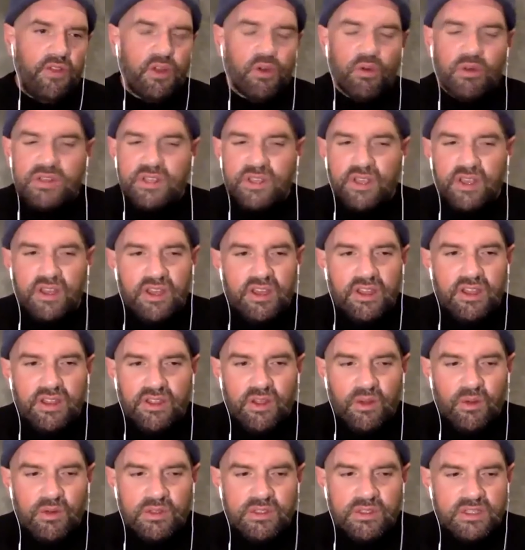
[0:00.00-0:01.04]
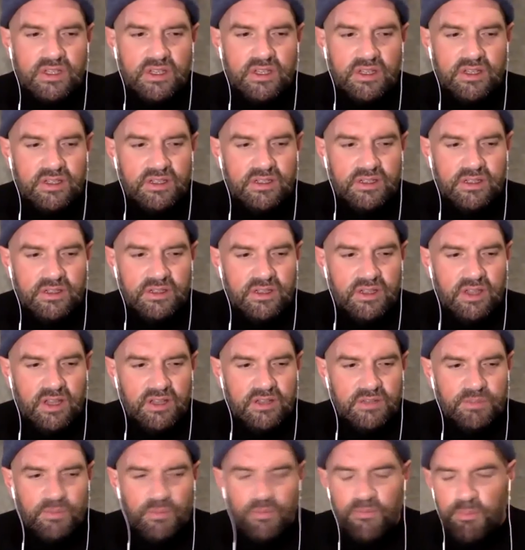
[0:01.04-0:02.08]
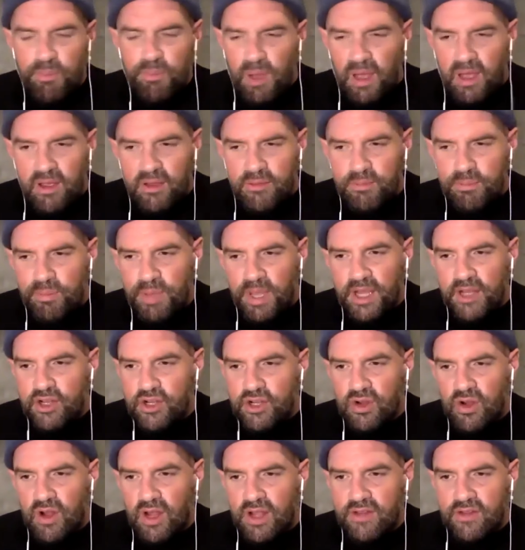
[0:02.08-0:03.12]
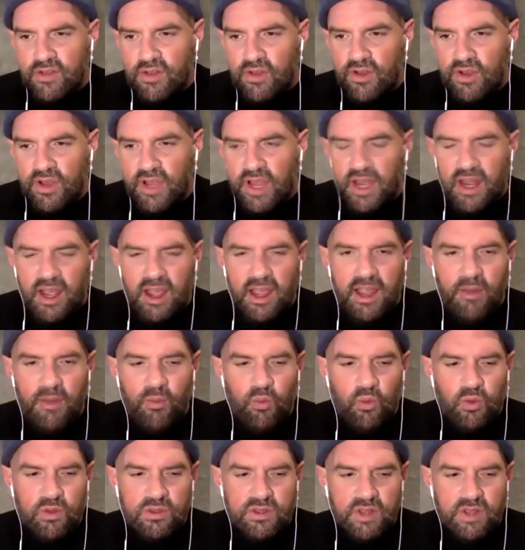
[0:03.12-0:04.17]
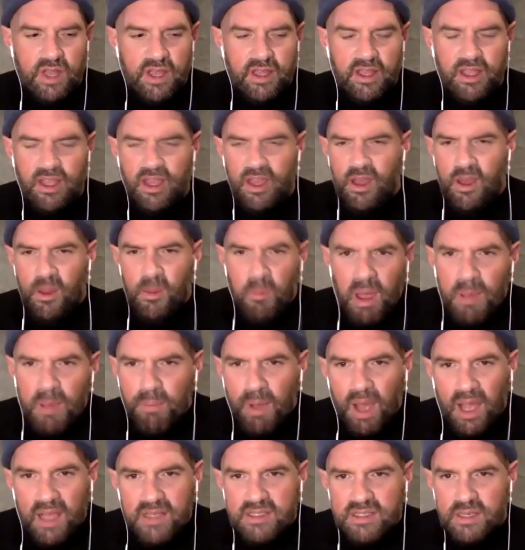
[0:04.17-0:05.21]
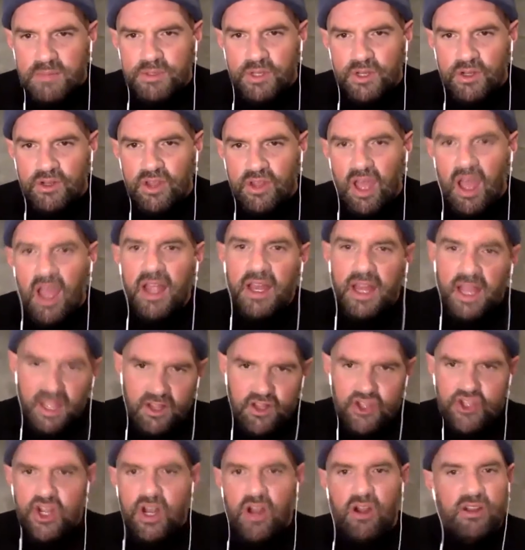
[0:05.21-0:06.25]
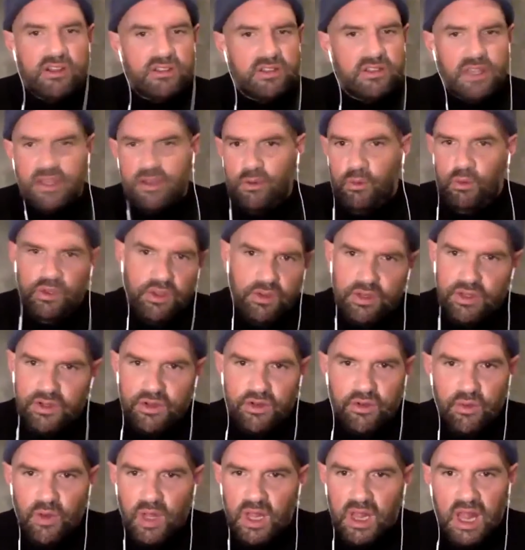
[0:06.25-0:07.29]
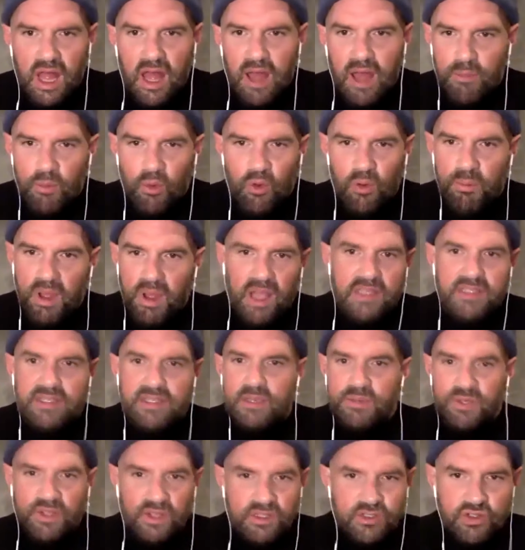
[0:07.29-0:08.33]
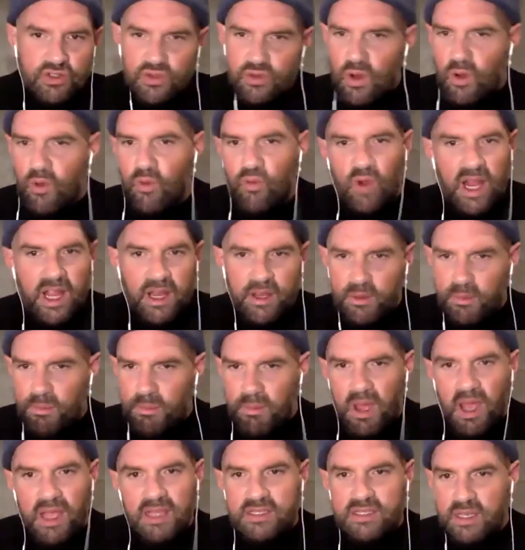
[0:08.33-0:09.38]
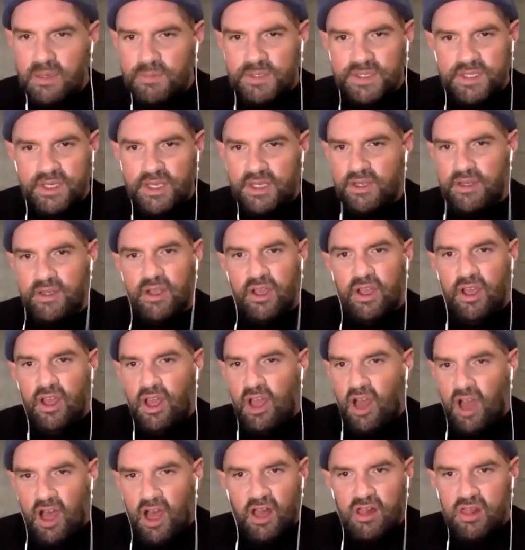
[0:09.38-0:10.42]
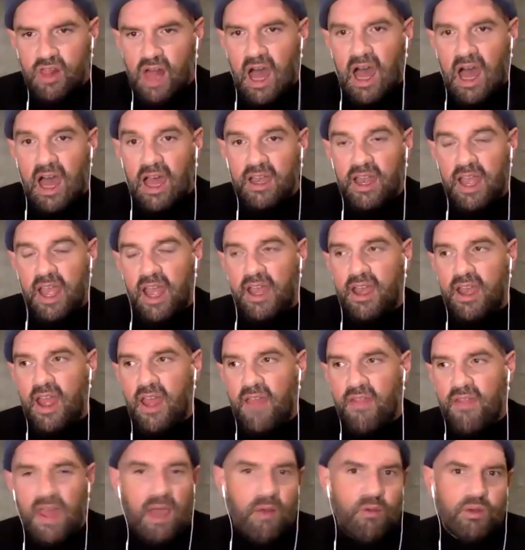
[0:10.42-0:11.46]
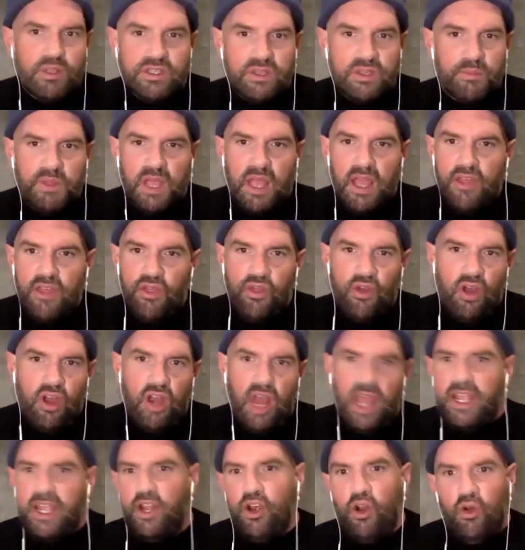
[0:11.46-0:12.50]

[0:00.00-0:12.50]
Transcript: there was a there was a, a I, picture I took, and I was like, my biceps are tiny. And Jared's like, well, you can do a lot more biceps. Let's throw random biceps in a lot. And and that was something I thought I